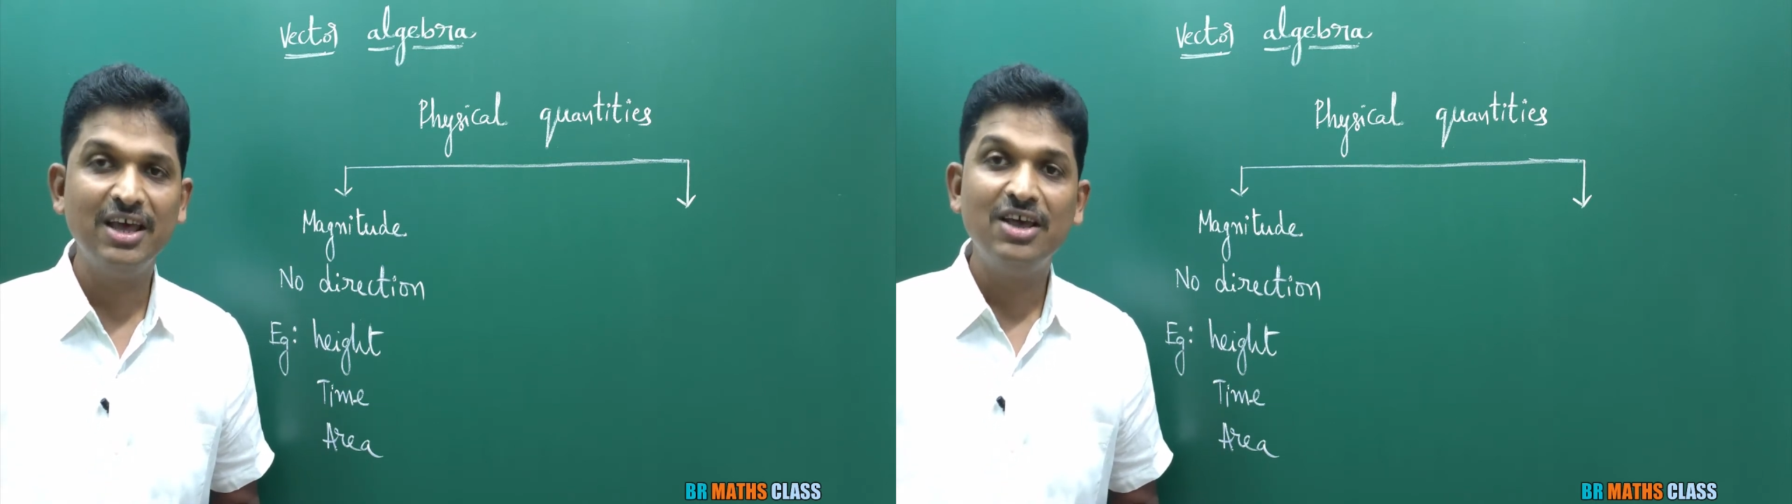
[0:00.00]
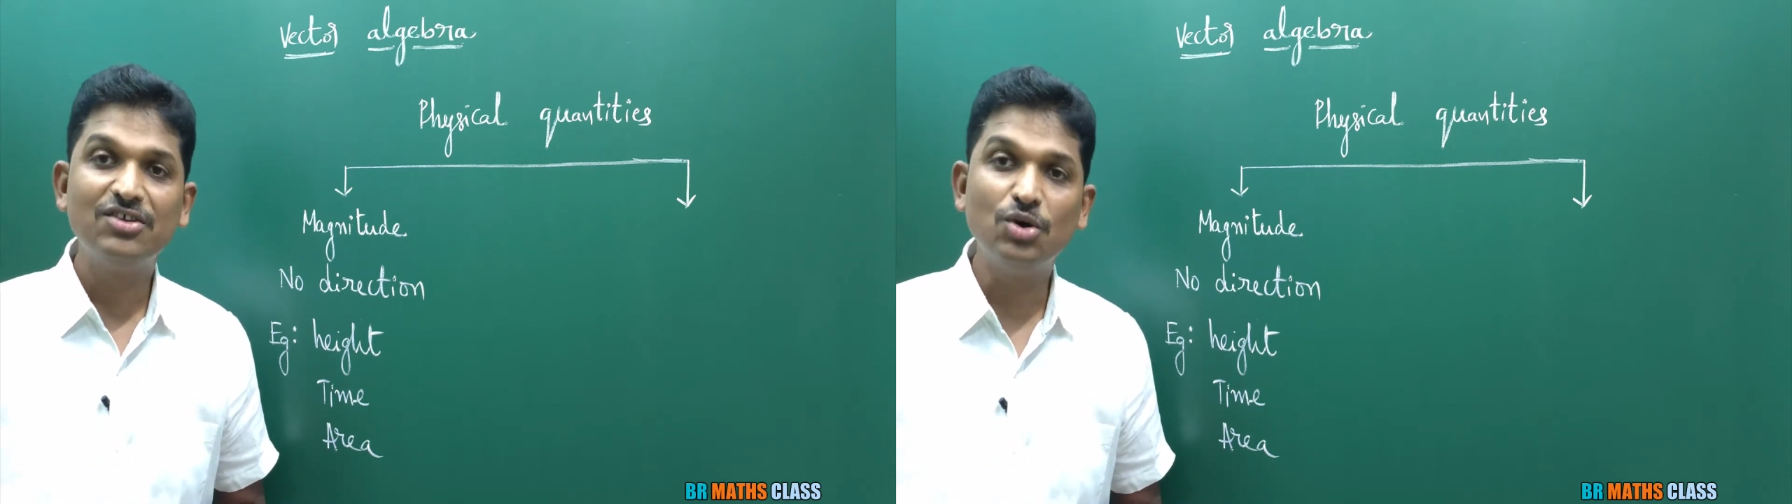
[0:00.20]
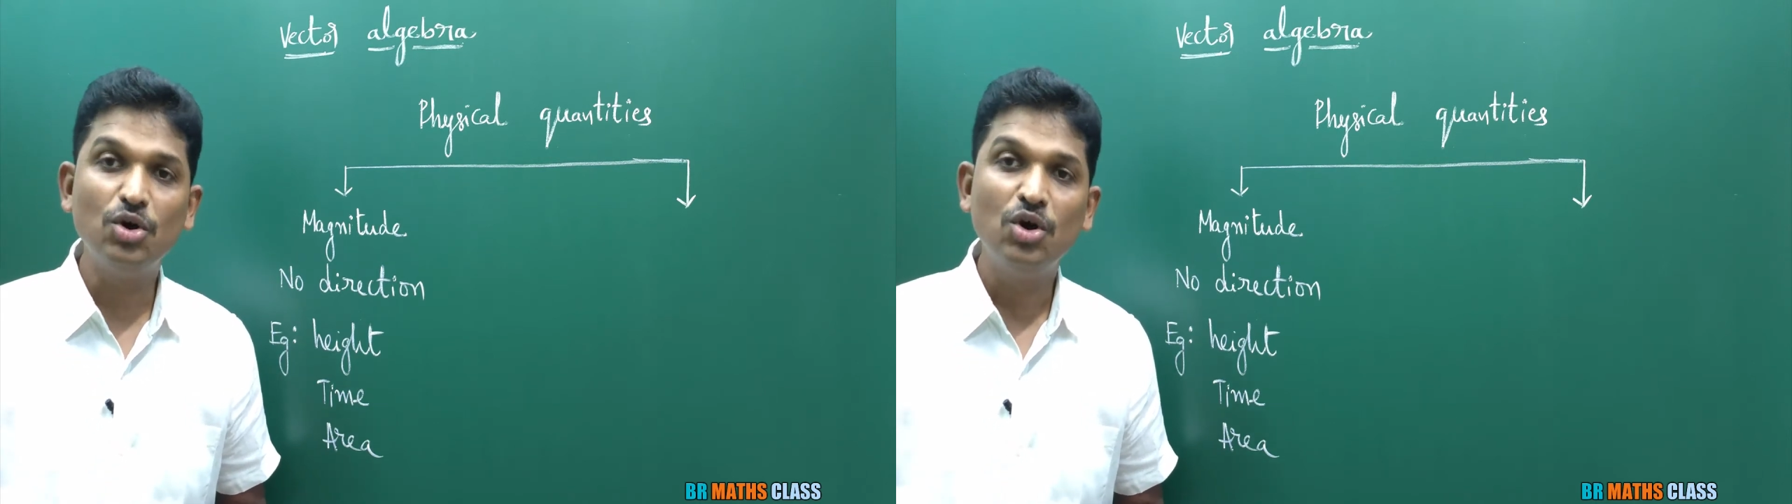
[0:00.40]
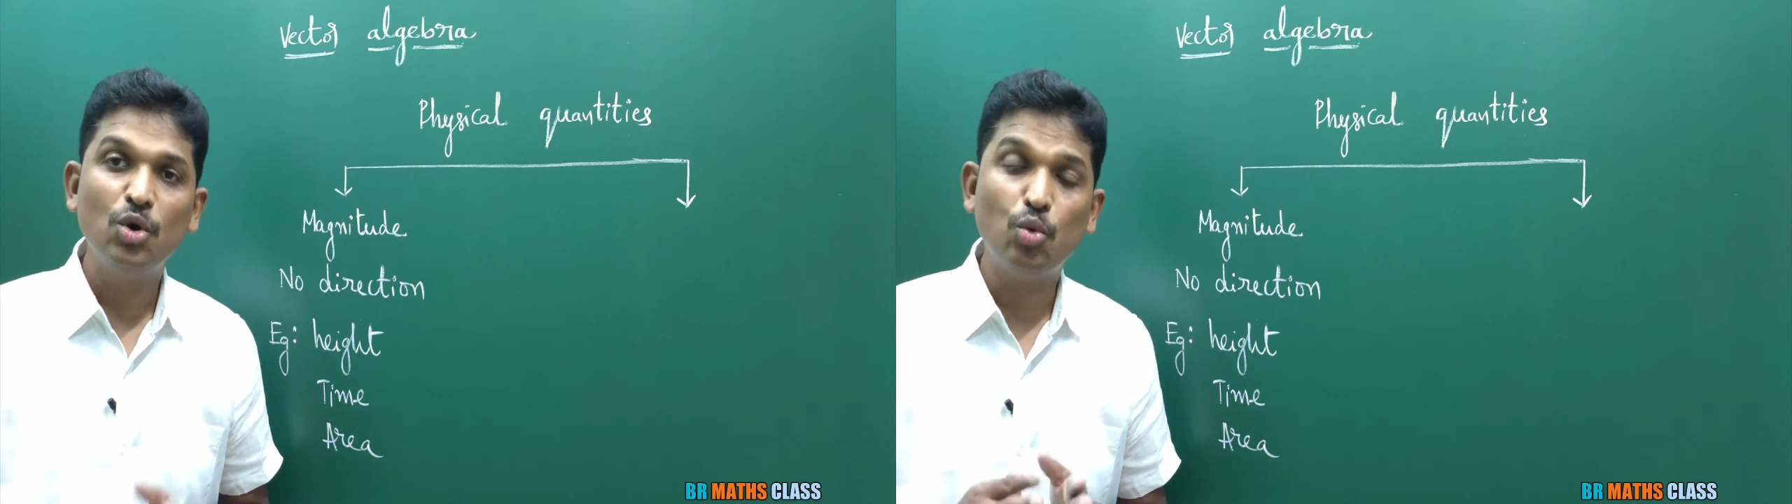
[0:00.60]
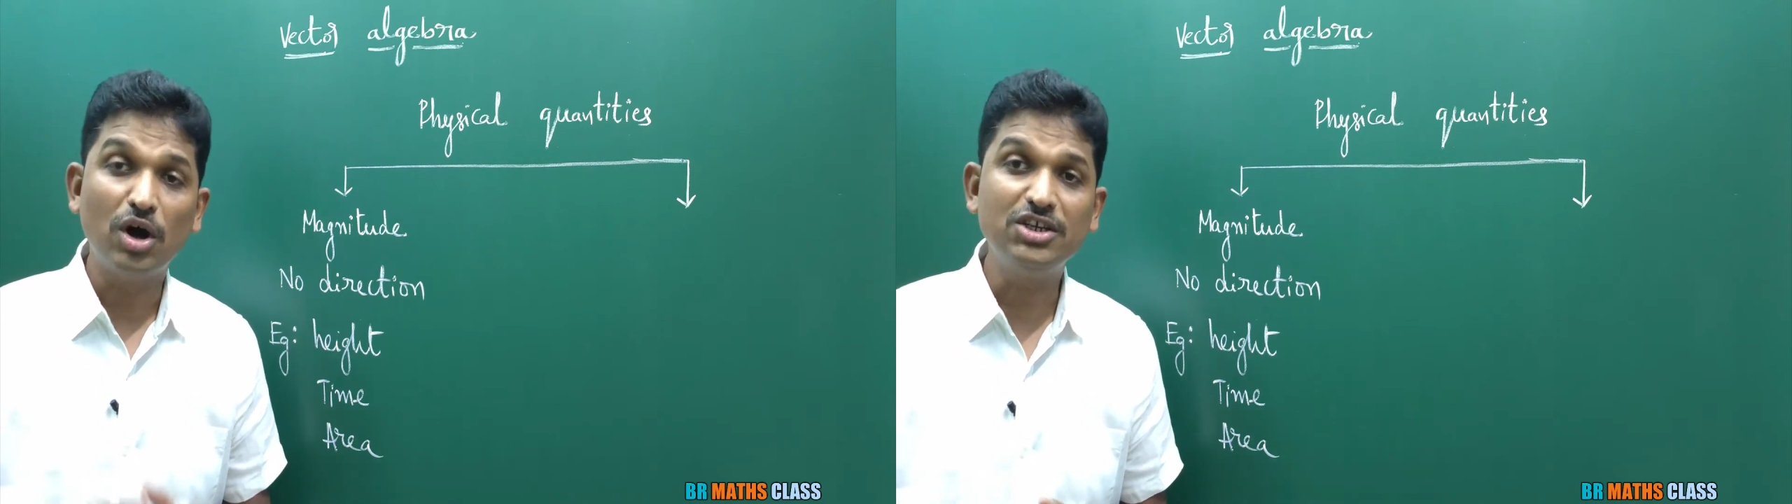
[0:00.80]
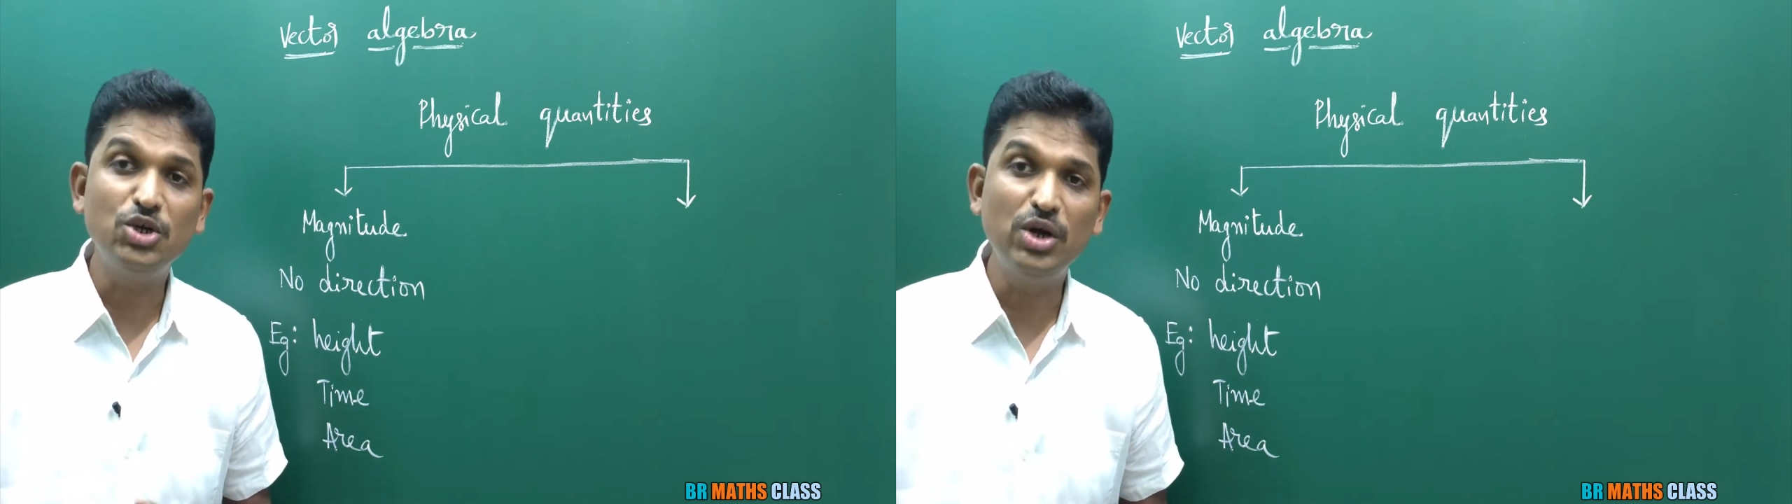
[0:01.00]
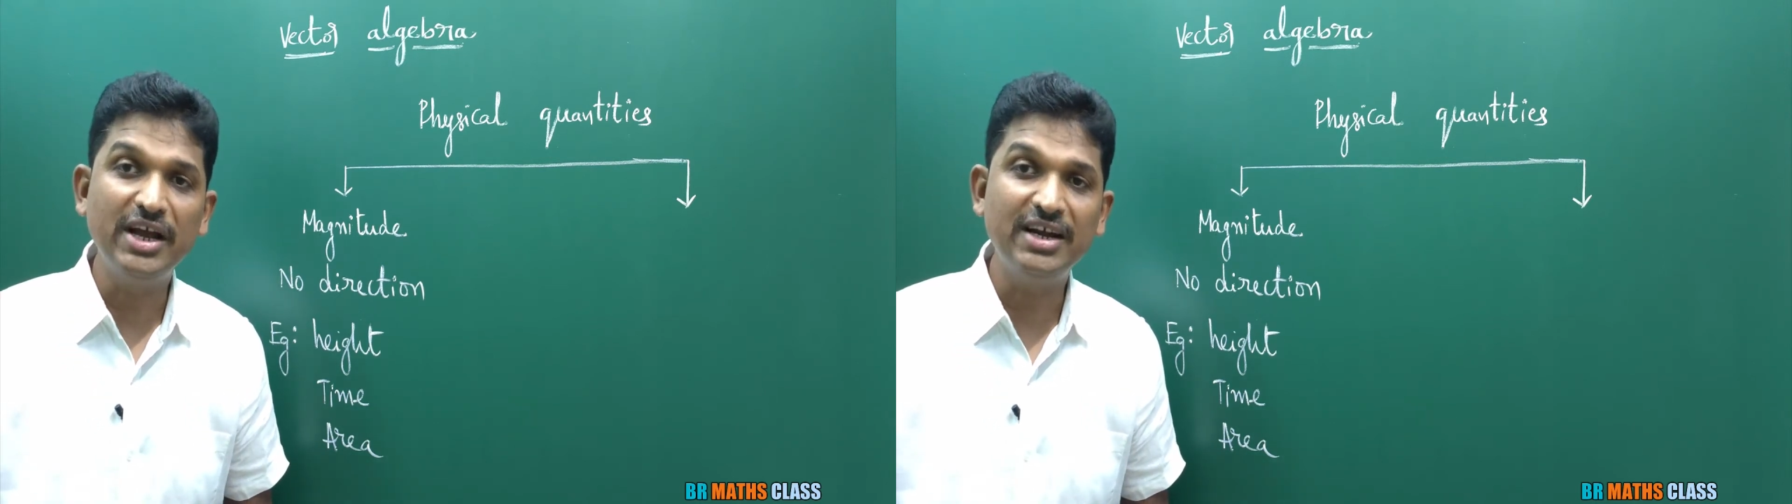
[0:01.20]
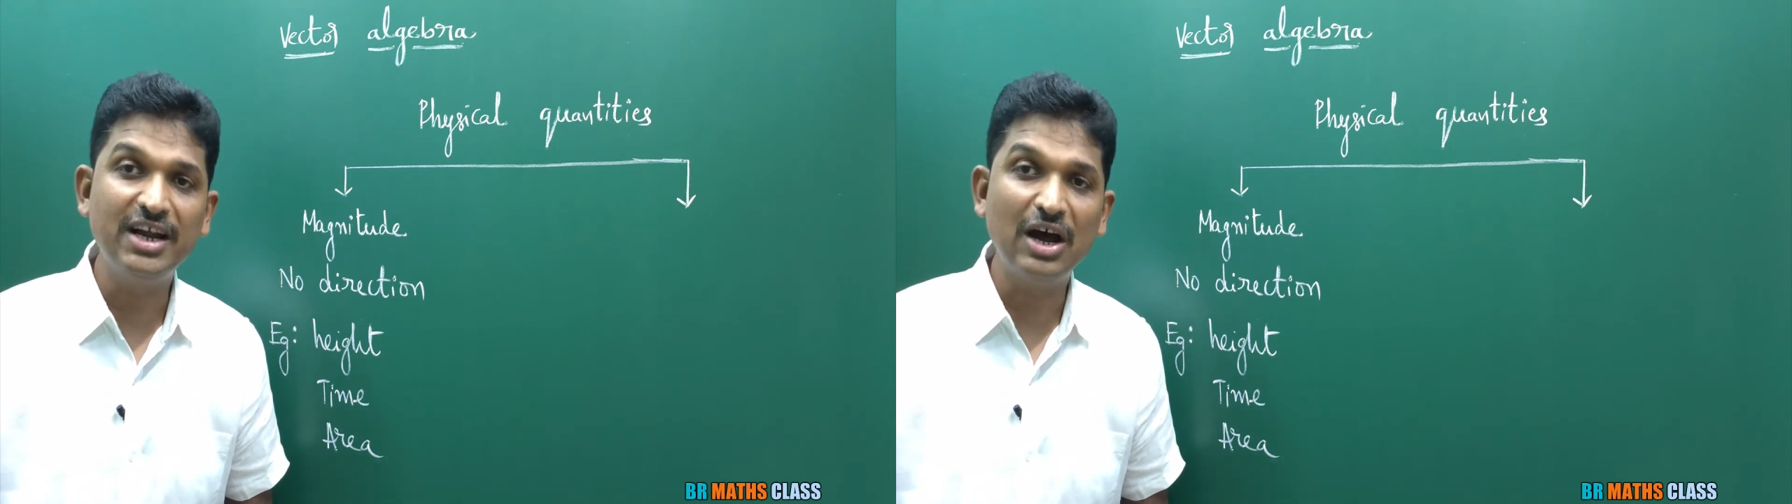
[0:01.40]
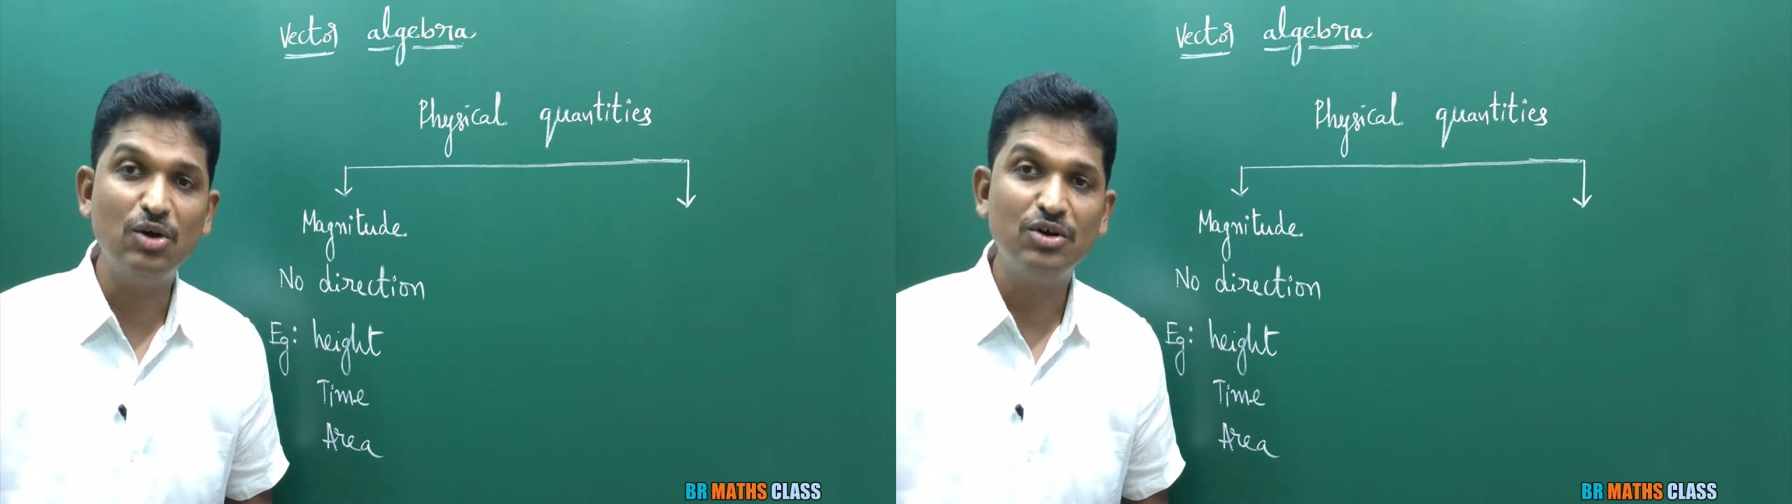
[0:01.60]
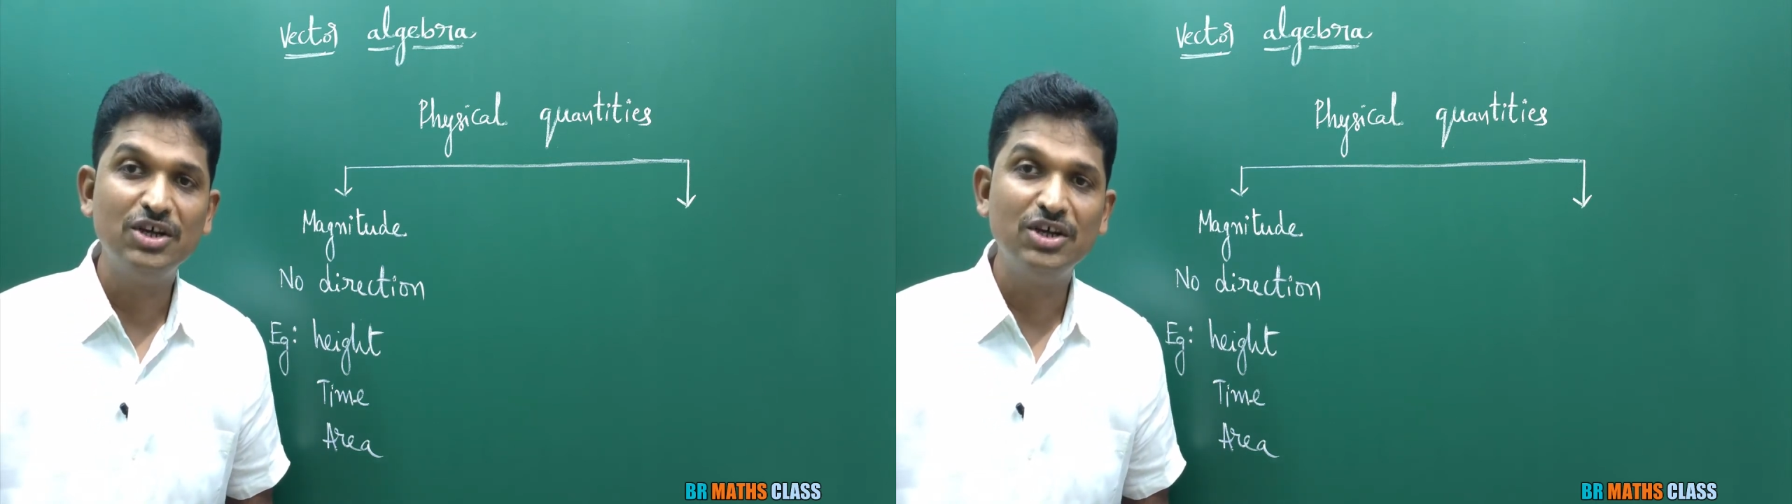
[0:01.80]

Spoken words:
So, what you learn now?